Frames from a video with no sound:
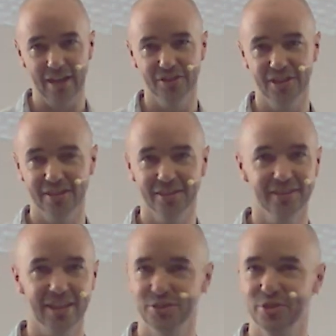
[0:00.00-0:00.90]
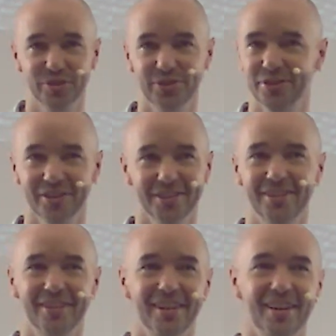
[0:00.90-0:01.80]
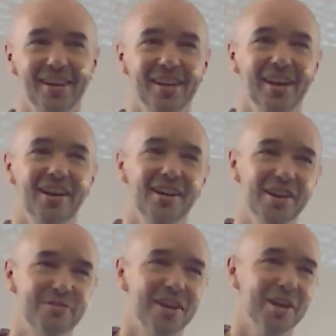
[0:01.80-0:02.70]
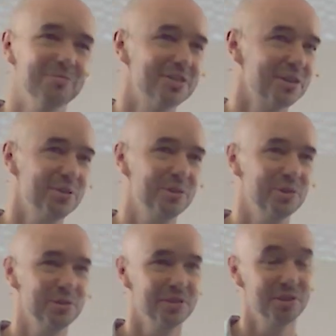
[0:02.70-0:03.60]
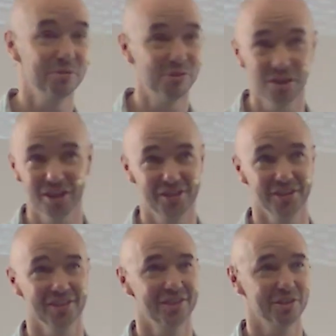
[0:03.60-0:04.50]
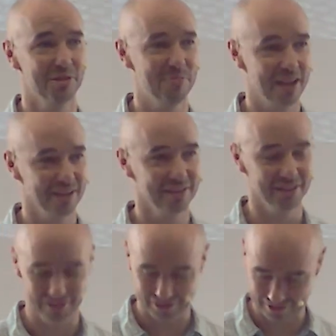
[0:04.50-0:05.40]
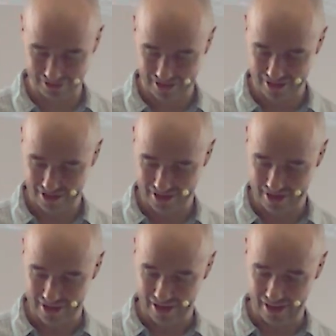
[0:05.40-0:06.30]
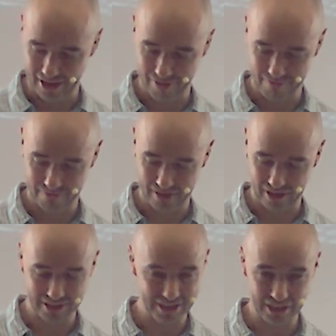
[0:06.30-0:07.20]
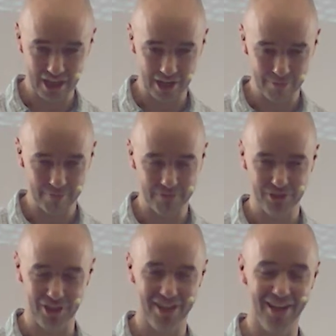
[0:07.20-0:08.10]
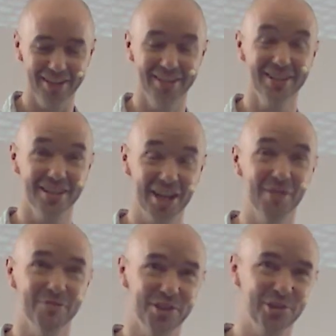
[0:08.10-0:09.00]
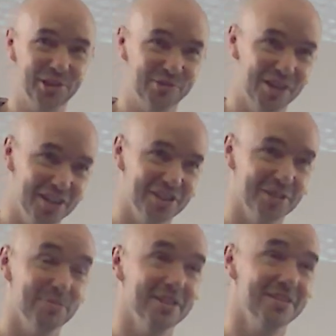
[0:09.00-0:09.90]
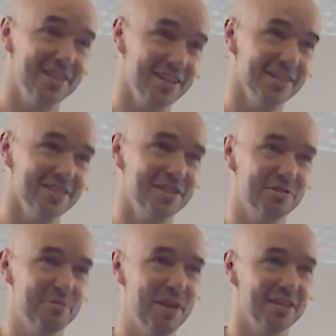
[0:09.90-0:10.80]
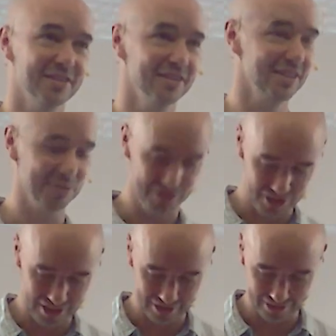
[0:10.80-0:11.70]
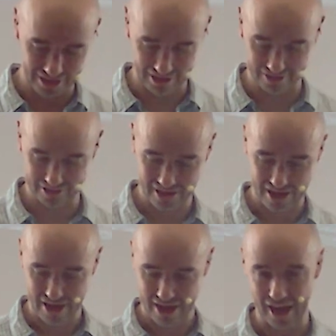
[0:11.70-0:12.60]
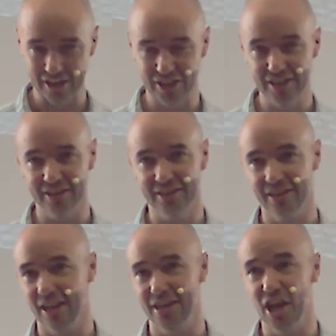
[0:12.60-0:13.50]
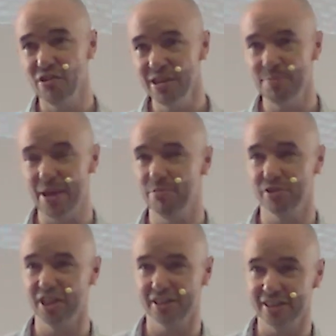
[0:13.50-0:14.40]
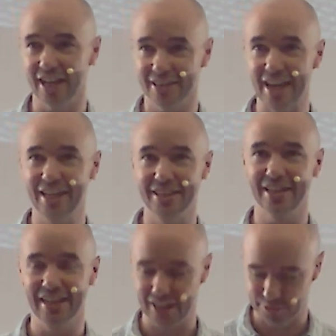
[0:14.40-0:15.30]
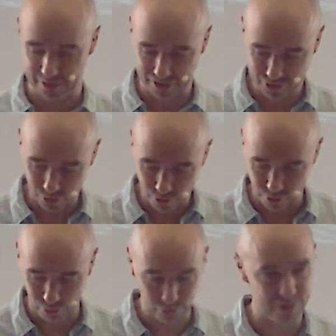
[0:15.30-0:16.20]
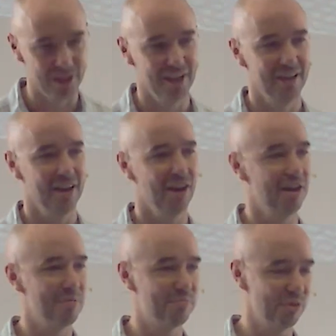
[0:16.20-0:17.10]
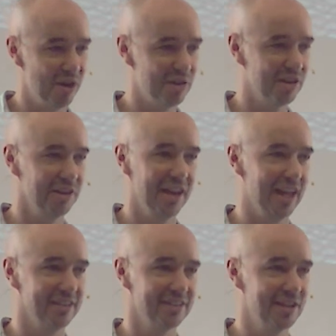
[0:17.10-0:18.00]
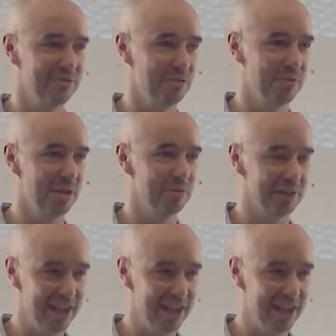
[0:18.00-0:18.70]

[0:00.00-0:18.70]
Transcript: And Jesus says, nonsense. I have come to call the righteous to repentance. I didn't come to call the righteous, but sinners to repentance, is what Jesus says. And the only people Jesus has any dealings with at all are broken and sinful people.